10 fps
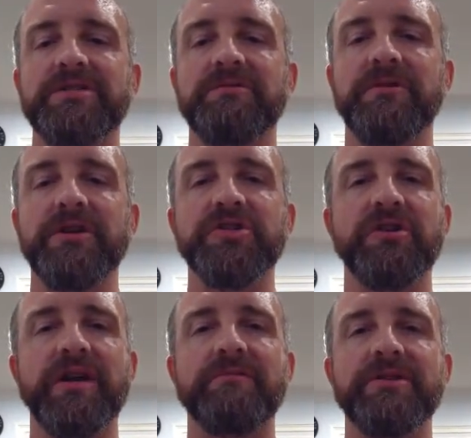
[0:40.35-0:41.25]
So we're going to
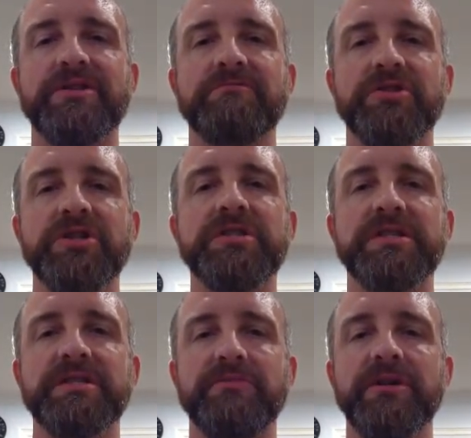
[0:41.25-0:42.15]
start out with just an
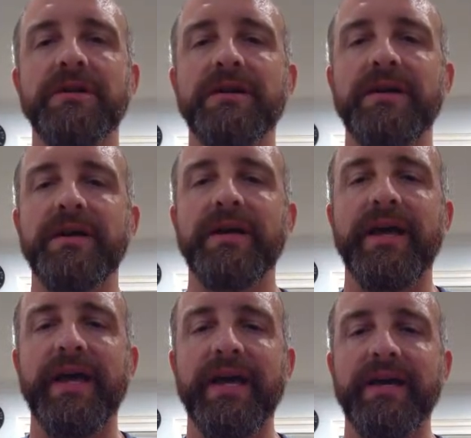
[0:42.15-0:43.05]
assembler
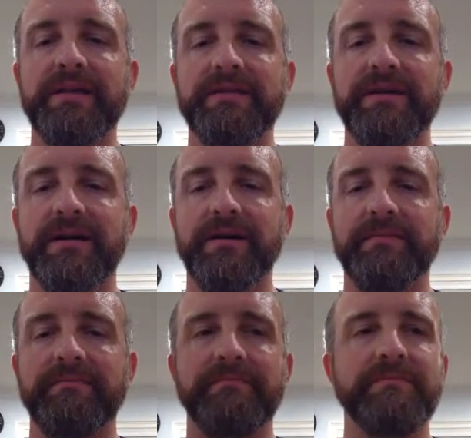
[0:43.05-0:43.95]
and
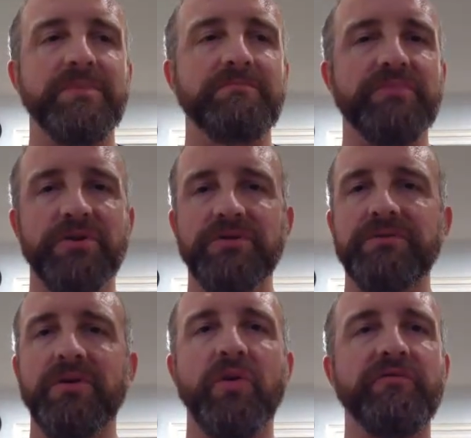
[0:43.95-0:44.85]
build
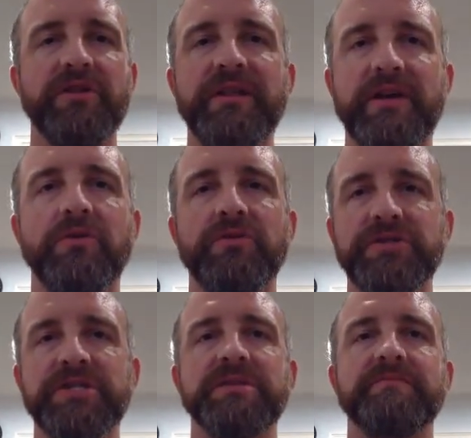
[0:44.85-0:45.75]
hopefully like a whole
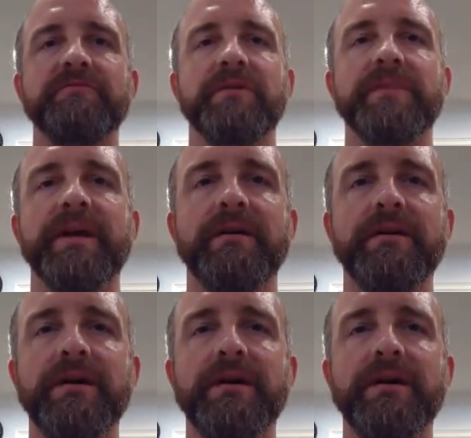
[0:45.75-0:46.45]
system from there.